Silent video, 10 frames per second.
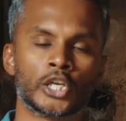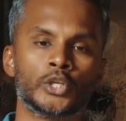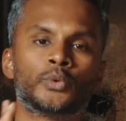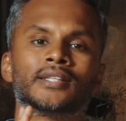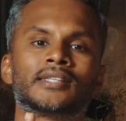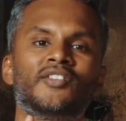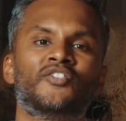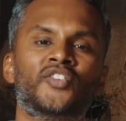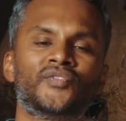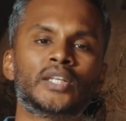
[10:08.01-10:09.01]
you can save
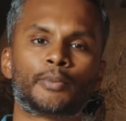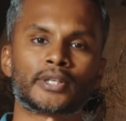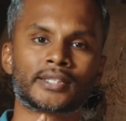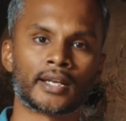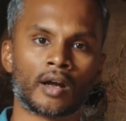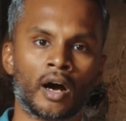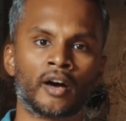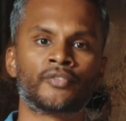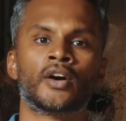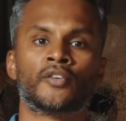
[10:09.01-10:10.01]
fifty percent
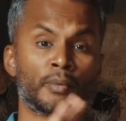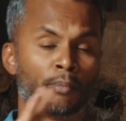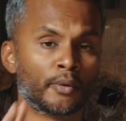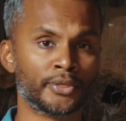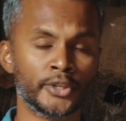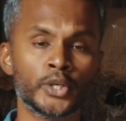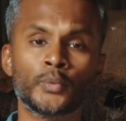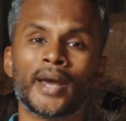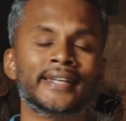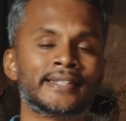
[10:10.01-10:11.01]
off for both
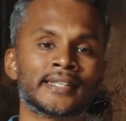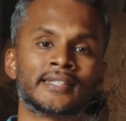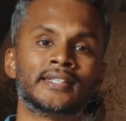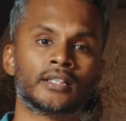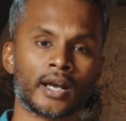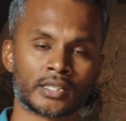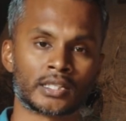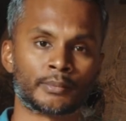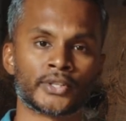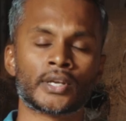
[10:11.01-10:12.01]
new and existing
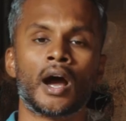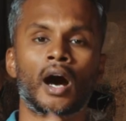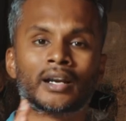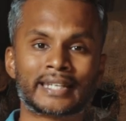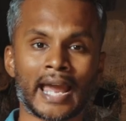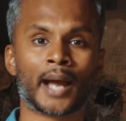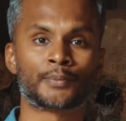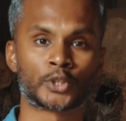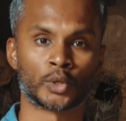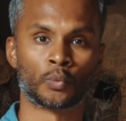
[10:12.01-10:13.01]
customers on
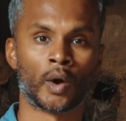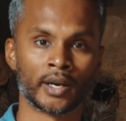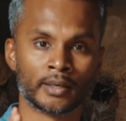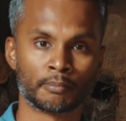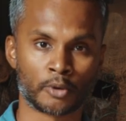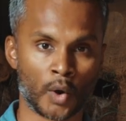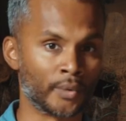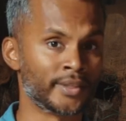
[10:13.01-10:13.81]
Capture One Pro.